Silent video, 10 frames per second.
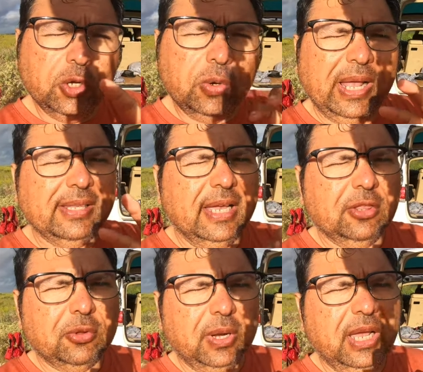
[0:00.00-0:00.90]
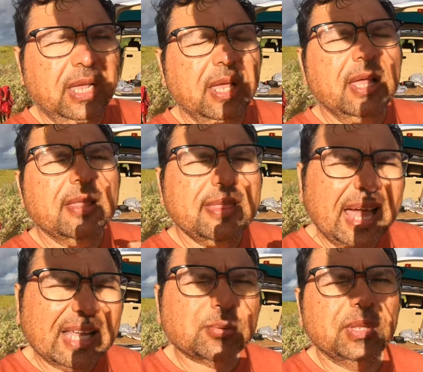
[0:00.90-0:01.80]
and day three,
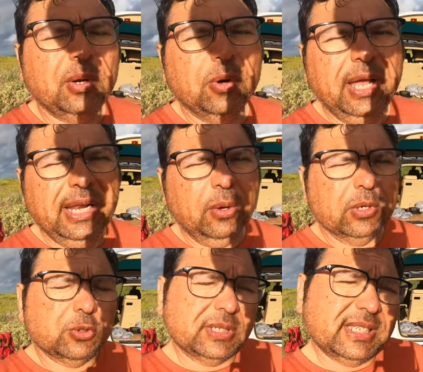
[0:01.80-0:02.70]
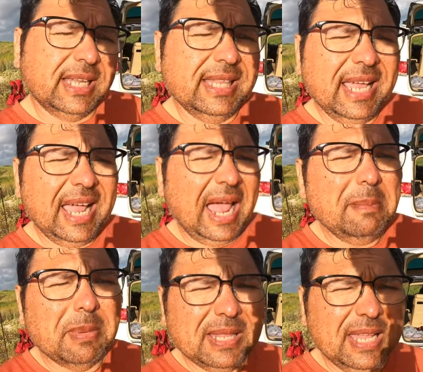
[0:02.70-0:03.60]
that's when they were hitting, which was Sunday
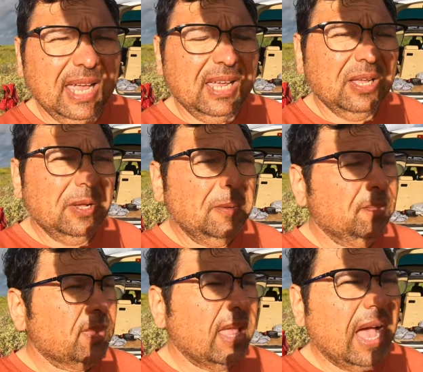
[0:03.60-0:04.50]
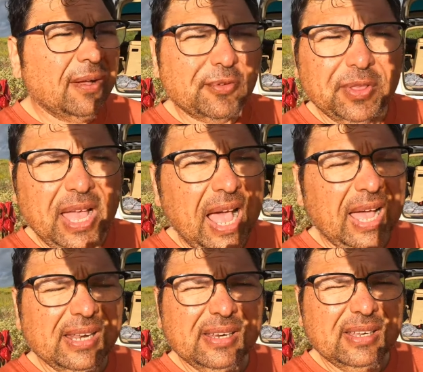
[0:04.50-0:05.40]
and Monday. After
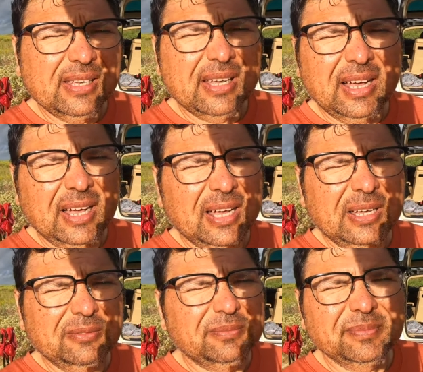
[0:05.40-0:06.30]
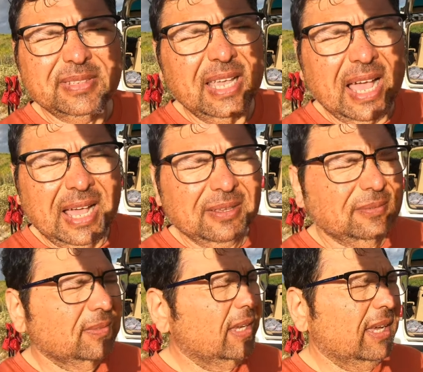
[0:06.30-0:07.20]
that,
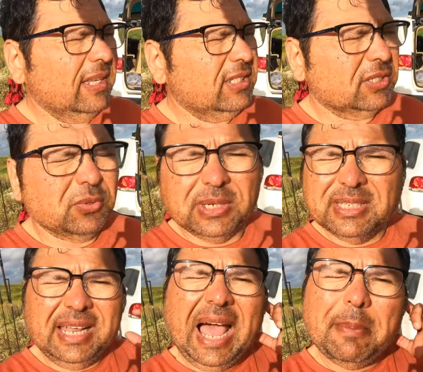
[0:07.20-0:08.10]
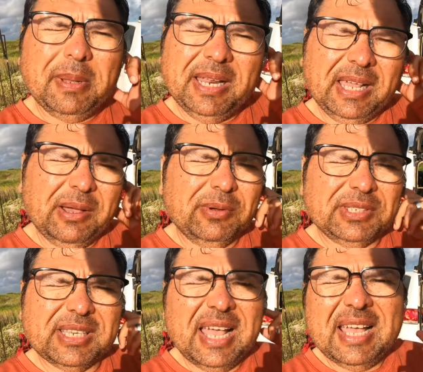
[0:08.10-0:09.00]
it just wasn't happening. It
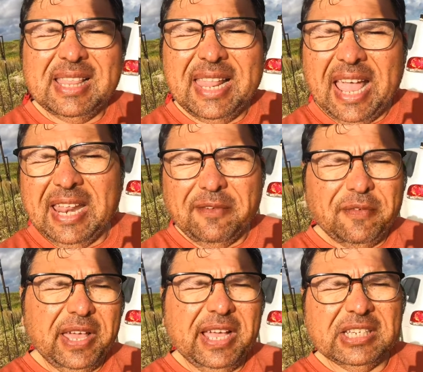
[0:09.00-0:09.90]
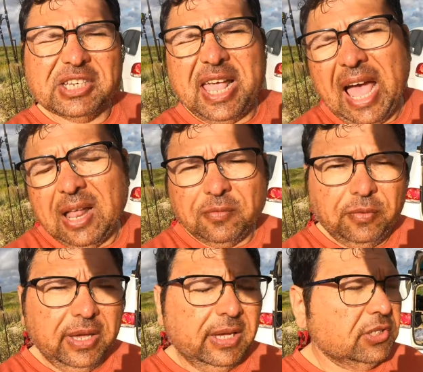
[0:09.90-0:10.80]
was ladyfish,
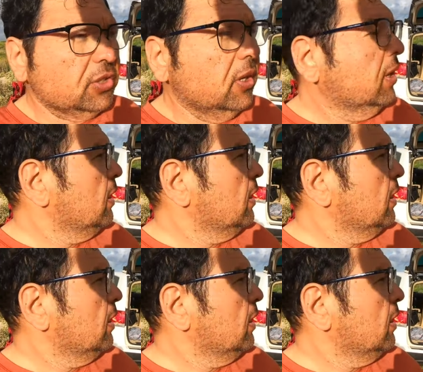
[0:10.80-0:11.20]
catfish.